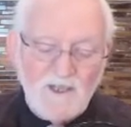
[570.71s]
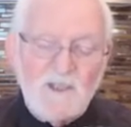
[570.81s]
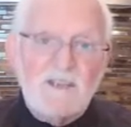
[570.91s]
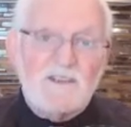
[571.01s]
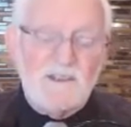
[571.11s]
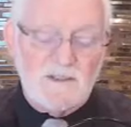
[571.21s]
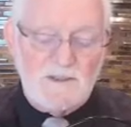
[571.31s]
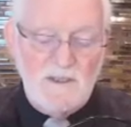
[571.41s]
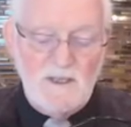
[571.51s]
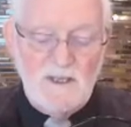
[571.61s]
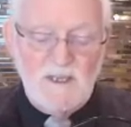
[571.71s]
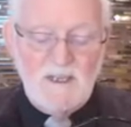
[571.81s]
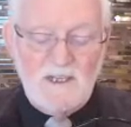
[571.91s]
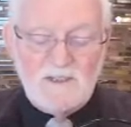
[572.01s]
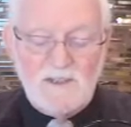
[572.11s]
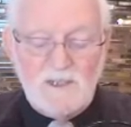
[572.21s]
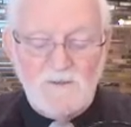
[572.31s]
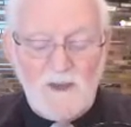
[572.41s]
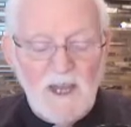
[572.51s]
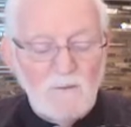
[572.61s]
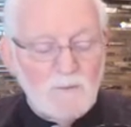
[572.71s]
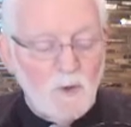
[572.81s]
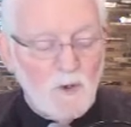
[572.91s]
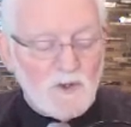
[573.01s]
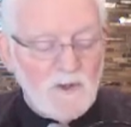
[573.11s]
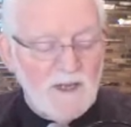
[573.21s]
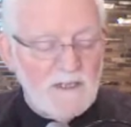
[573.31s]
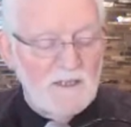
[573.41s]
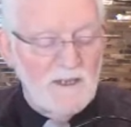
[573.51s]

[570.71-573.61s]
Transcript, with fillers: Jesus, is the divine portrait,